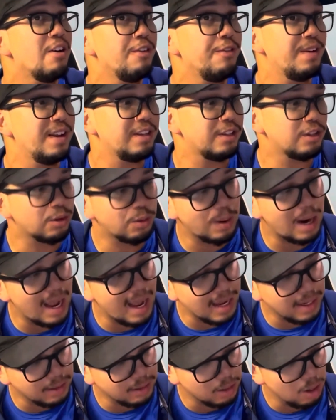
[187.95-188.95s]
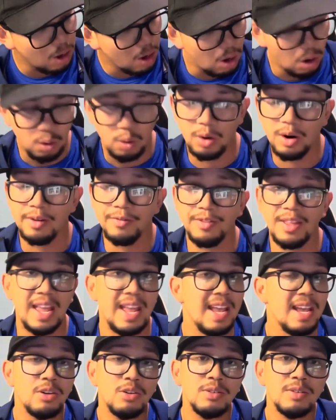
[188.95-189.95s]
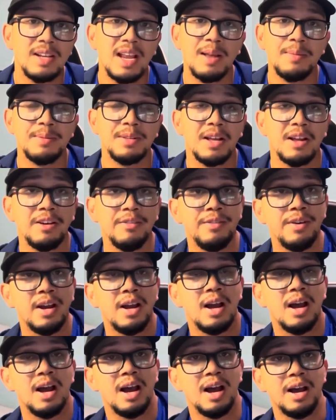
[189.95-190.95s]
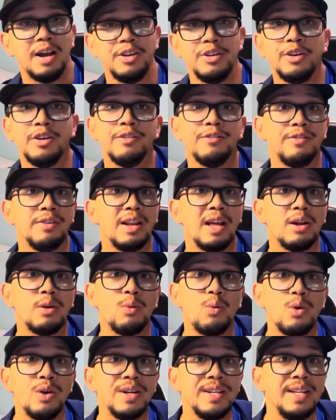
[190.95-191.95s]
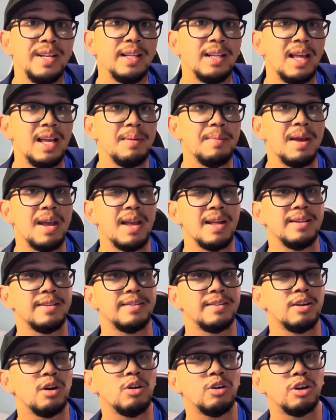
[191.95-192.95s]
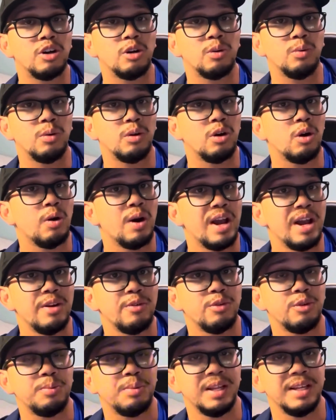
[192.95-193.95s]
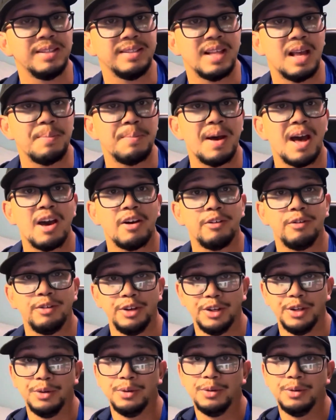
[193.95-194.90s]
face cracks, or if the handle snaps off, you can fill out a warranty claim and Selkirk will go ahead and replace that paddle for you.